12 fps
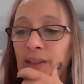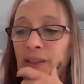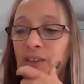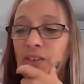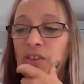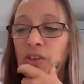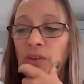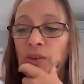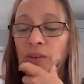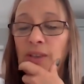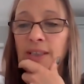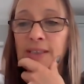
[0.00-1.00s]
So
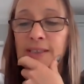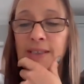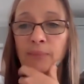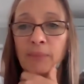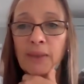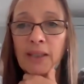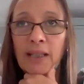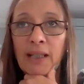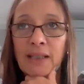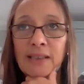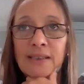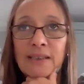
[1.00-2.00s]
it's something
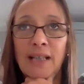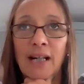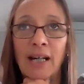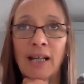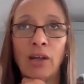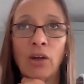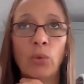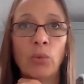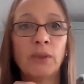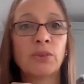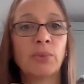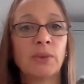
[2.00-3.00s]
that I
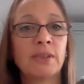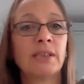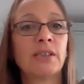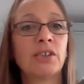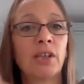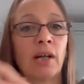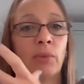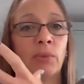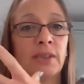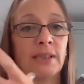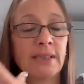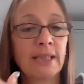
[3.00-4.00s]
always wanted to do. I
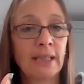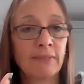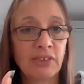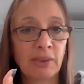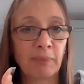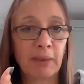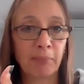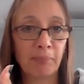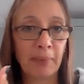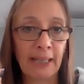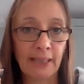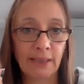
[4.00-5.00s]
wanted to give something
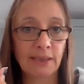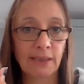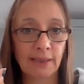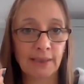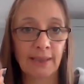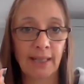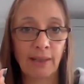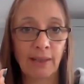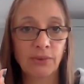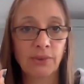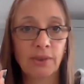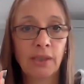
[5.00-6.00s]
back to the
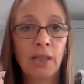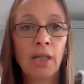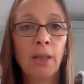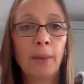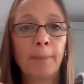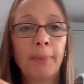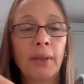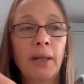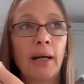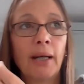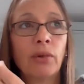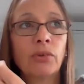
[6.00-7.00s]
Scouts, but
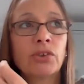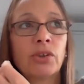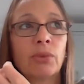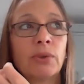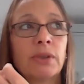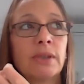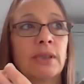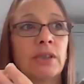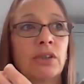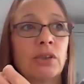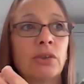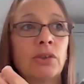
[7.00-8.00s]
I also wanted
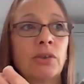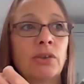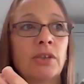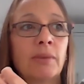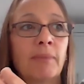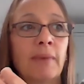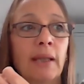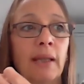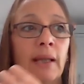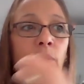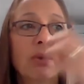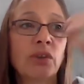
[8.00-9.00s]
to do something
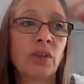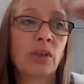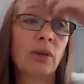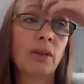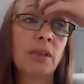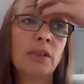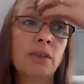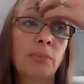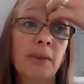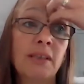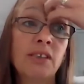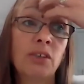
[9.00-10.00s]
that wasn't going to
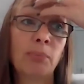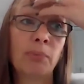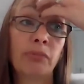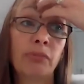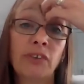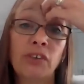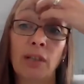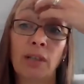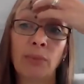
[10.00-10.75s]
be superficial.